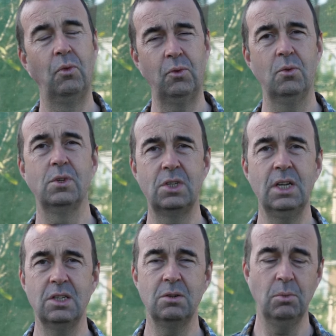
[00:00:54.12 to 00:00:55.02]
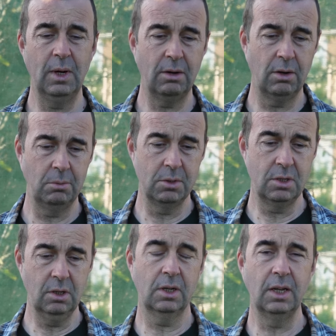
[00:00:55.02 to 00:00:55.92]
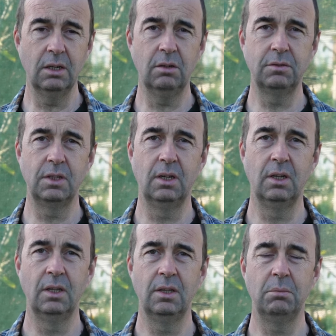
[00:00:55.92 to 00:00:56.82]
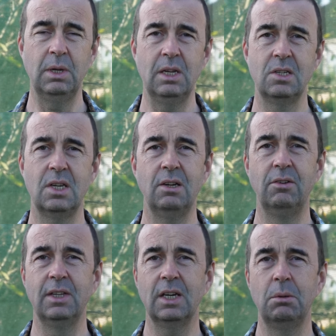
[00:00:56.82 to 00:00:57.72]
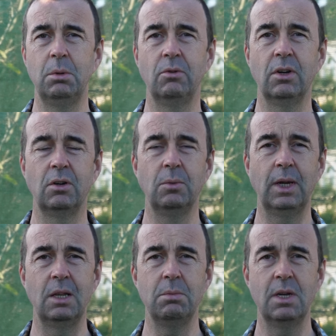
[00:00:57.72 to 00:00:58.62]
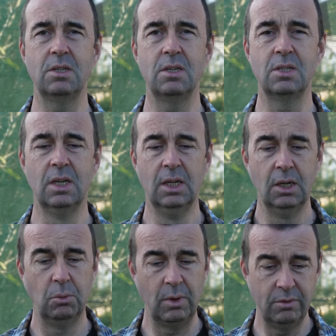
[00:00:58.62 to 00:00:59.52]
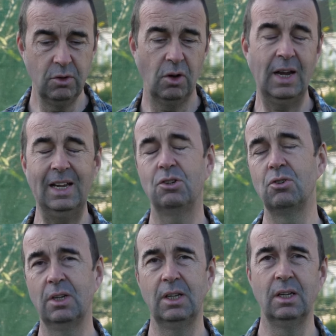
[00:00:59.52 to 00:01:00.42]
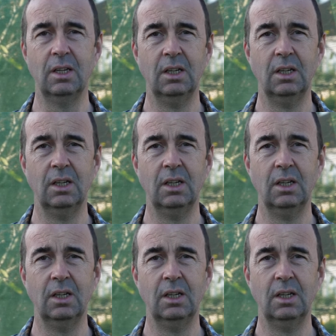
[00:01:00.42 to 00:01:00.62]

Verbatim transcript: through the season where I was looking after the bees here in the apiary on a weekly basis. We've not actually